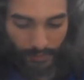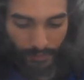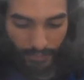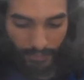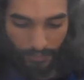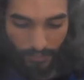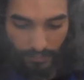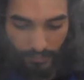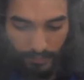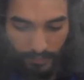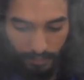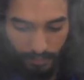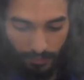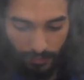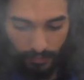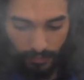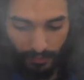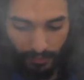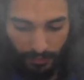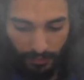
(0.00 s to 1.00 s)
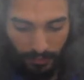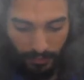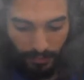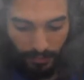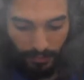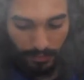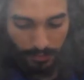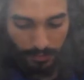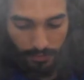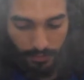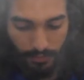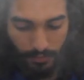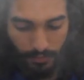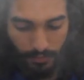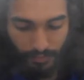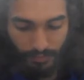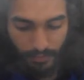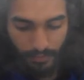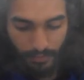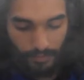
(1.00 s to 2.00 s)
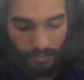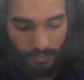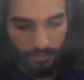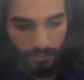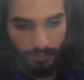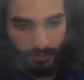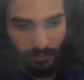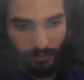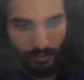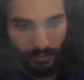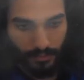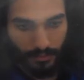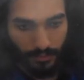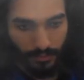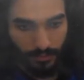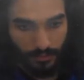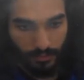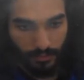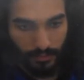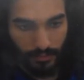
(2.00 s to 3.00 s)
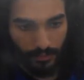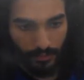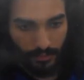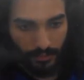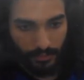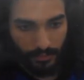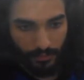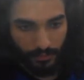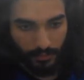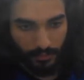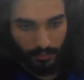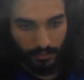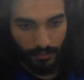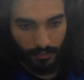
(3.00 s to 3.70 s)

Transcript: basically, I think if I remember correctly, assassinated his master in a